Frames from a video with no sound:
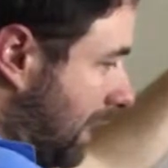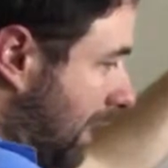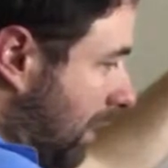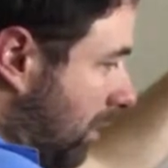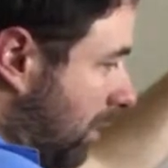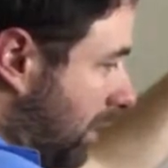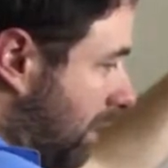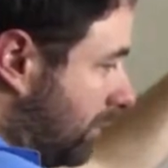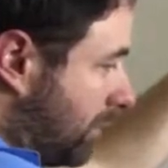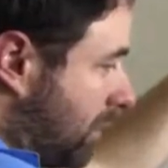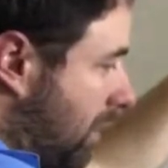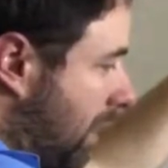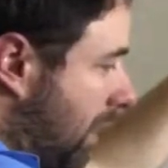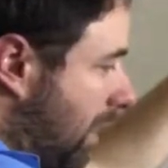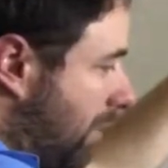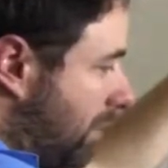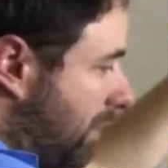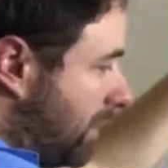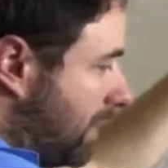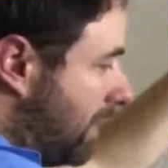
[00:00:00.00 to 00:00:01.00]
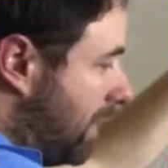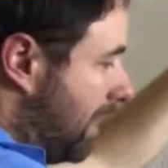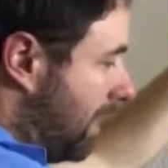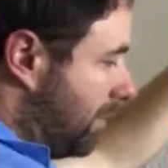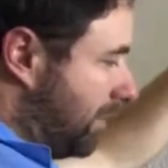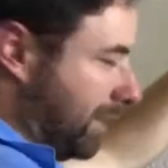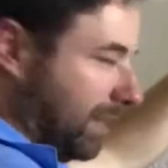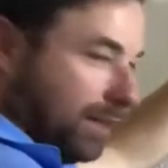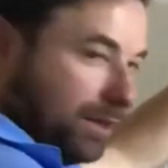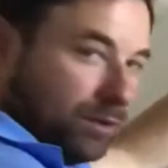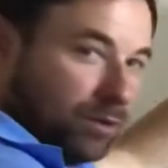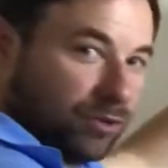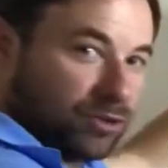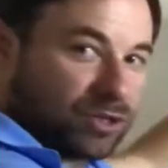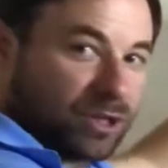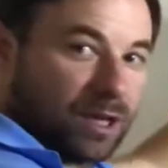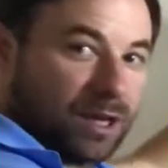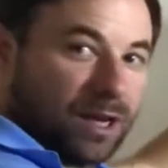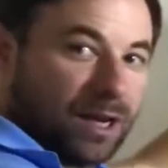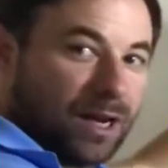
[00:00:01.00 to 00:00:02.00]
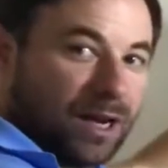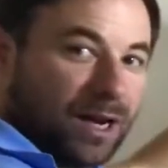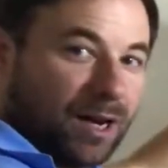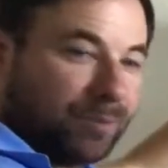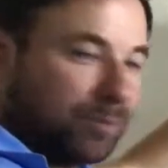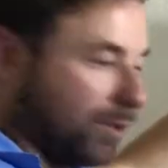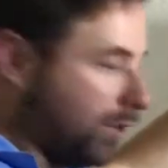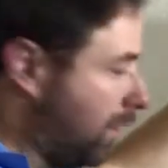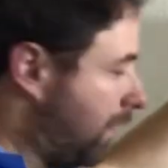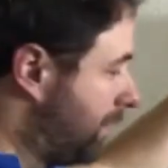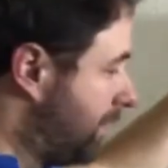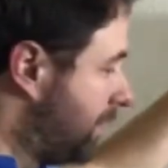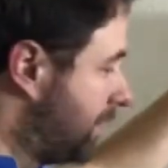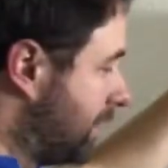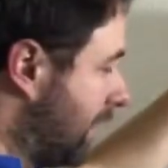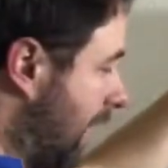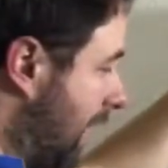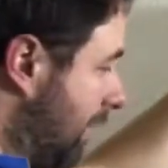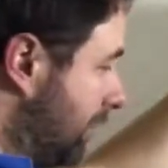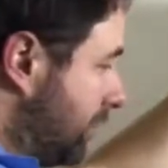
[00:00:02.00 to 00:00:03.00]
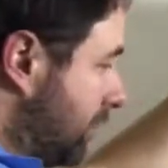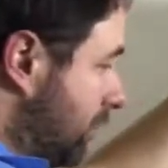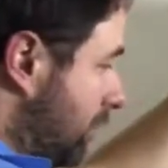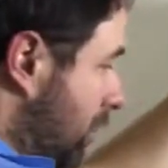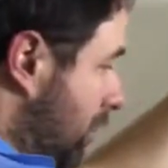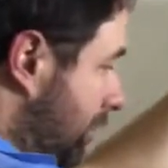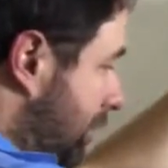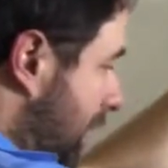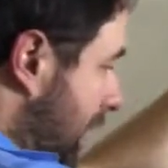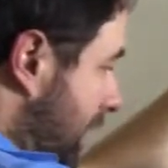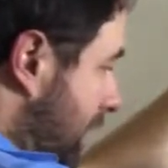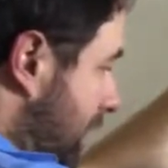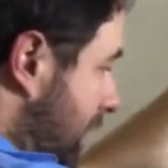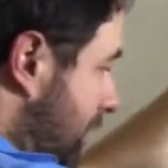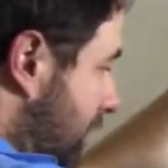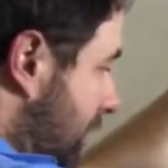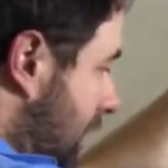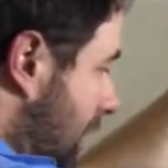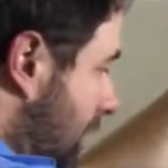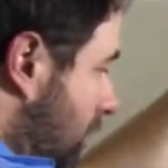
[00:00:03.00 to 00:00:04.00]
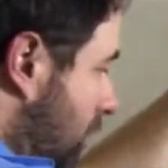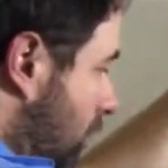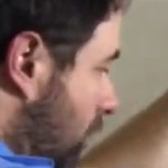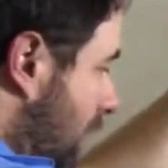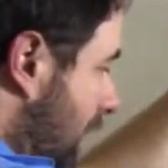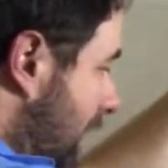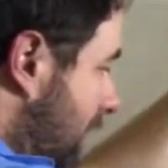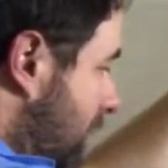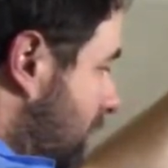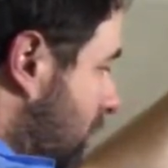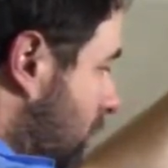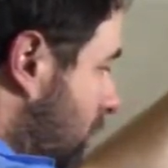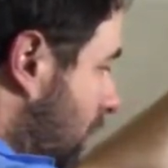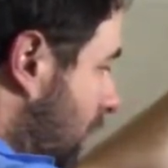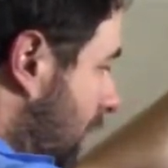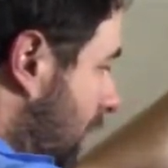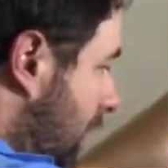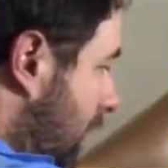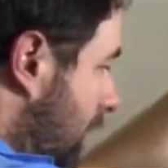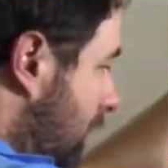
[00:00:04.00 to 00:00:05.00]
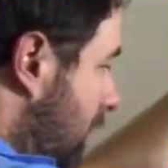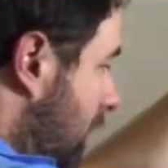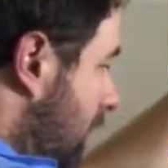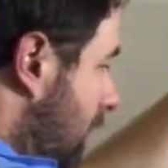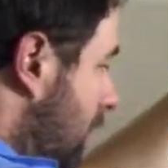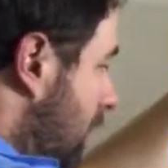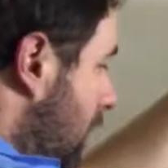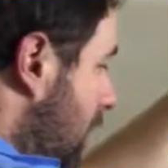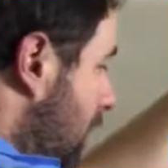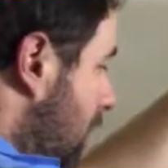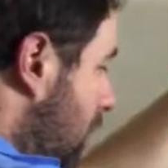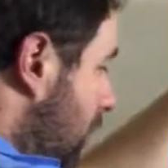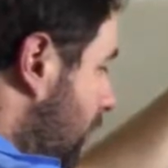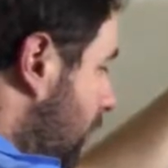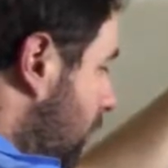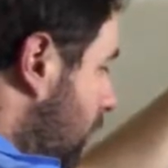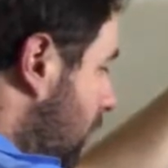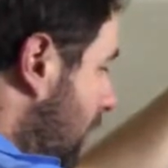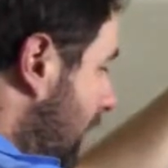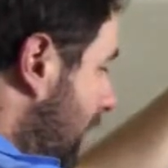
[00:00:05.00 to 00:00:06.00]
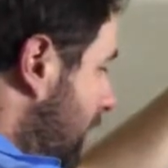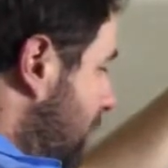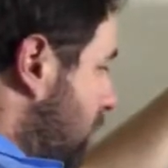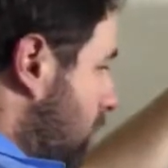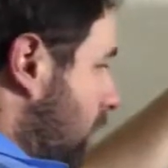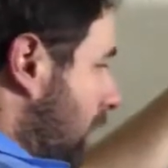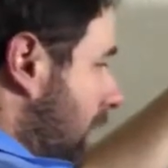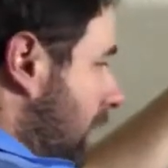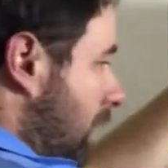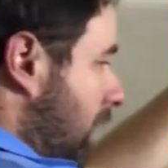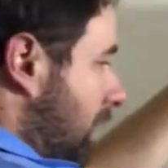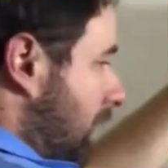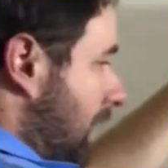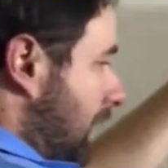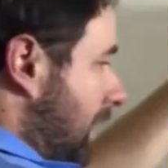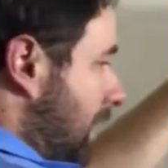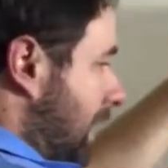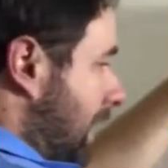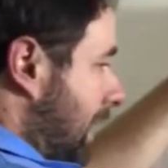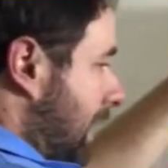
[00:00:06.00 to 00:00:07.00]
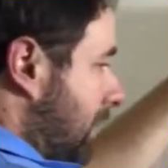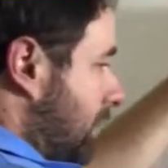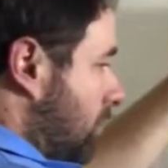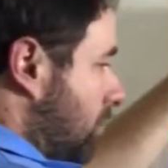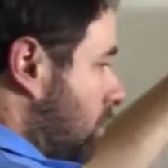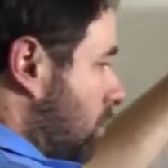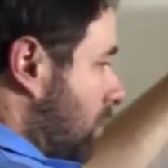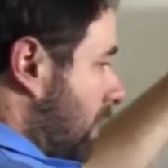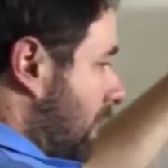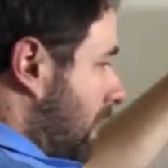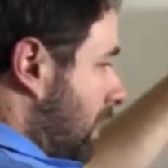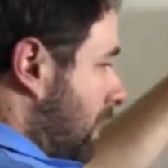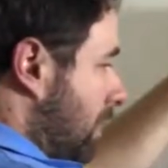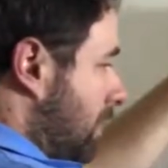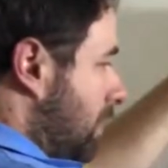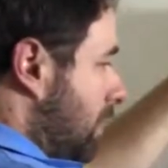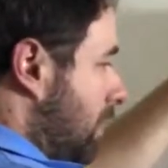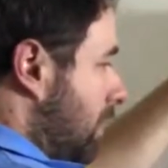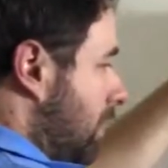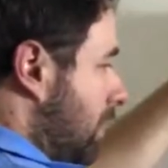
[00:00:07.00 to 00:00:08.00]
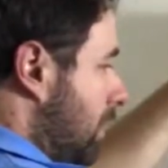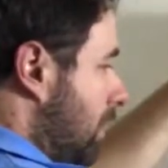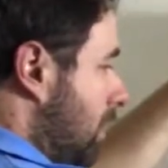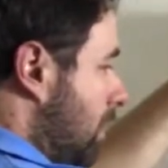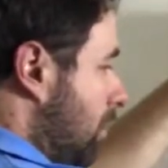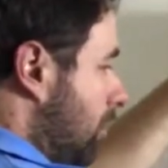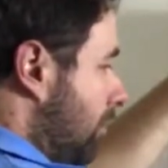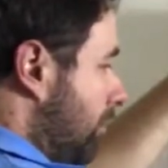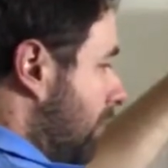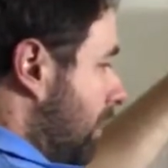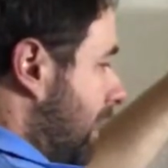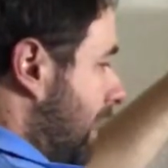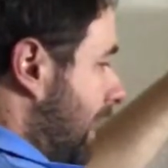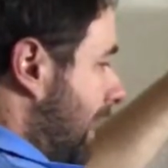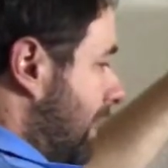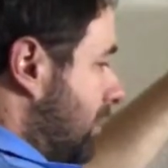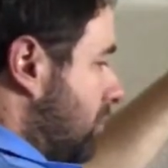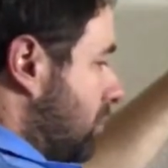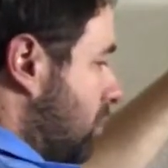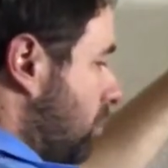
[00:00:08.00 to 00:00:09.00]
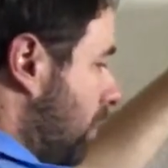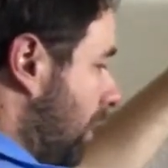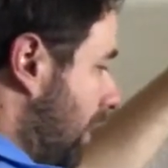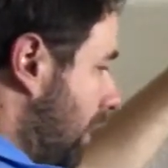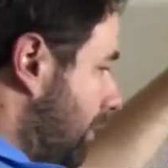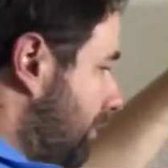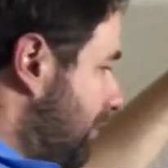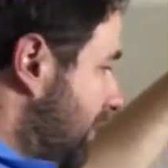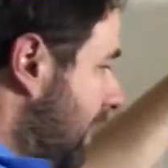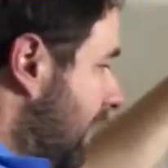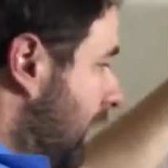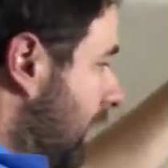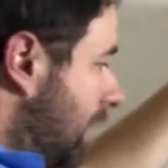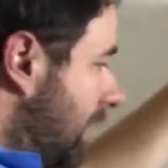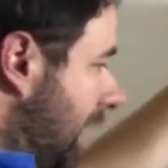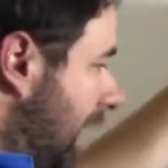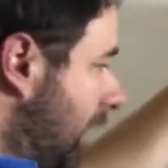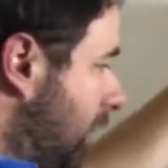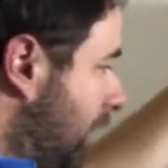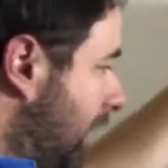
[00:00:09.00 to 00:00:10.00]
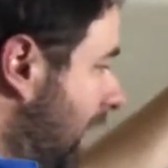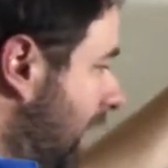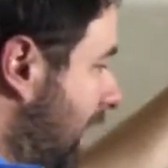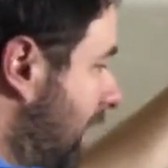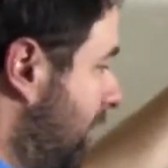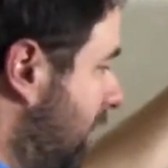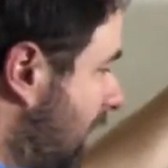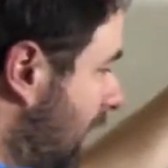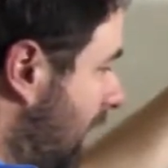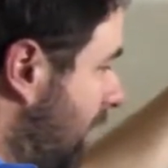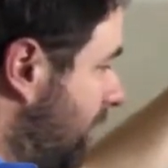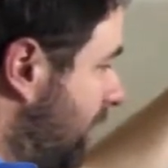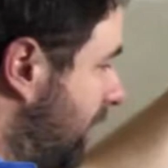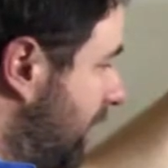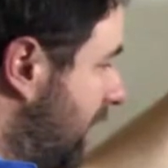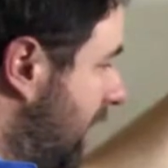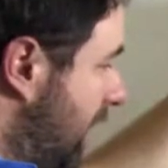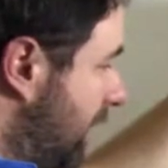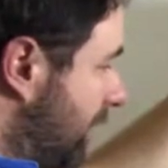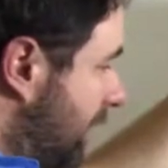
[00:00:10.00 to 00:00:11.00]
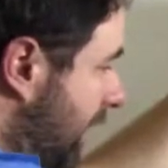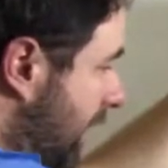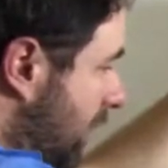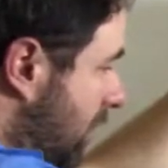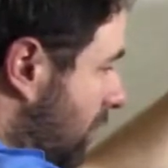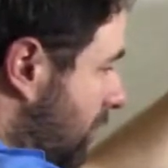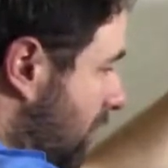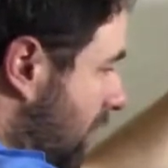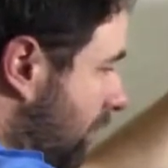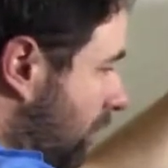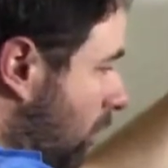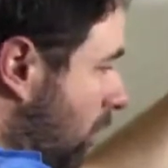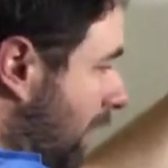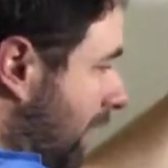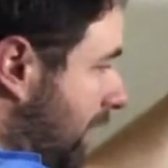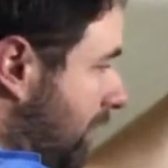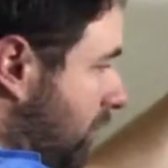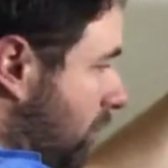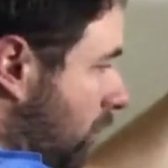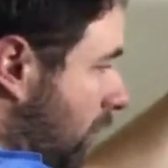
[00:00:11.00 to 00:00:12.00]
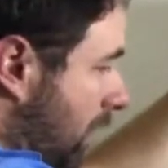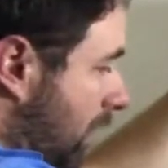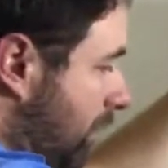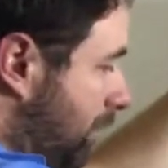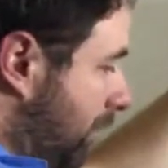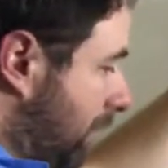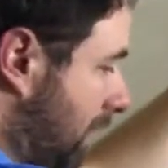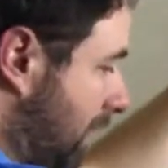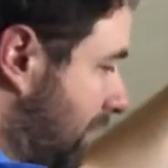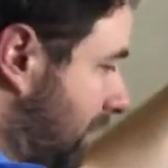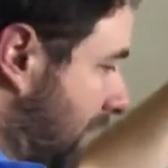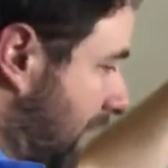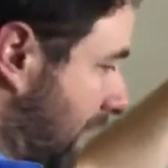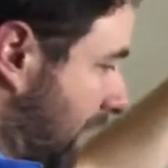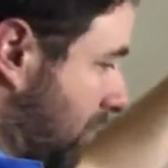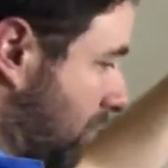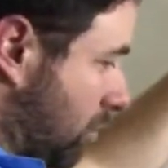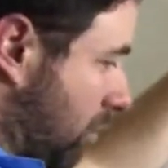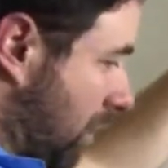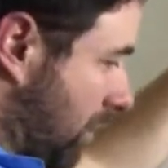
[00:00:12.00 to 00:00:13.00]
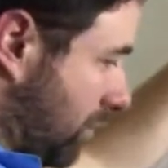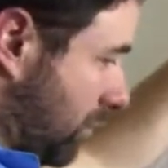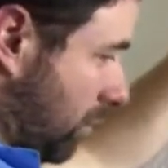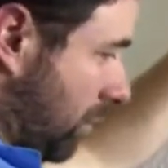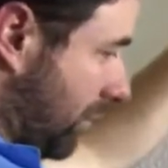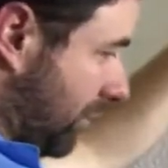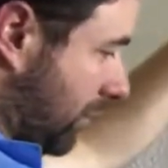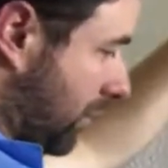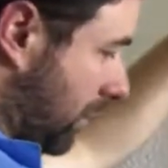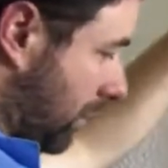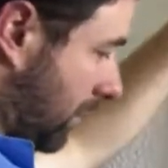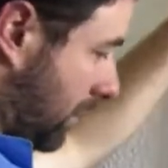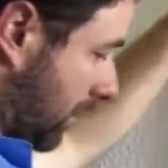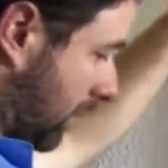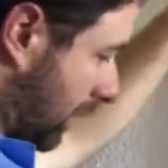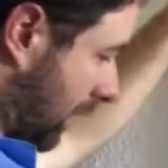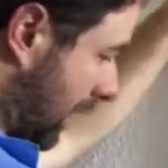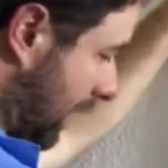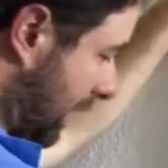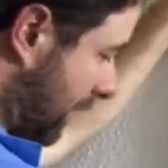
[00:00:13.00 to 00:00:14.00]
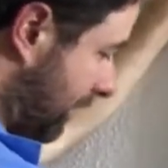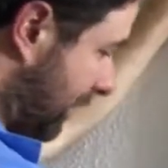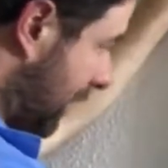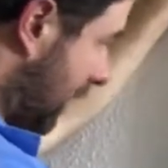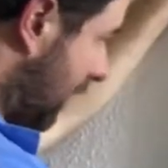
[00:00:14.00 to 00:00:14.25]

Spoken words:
now is common denominators up on the top. So multiply this times y squared over y squared and x squared over x squared. Now we have common denominators of y squared plus x squared. So what's going to look like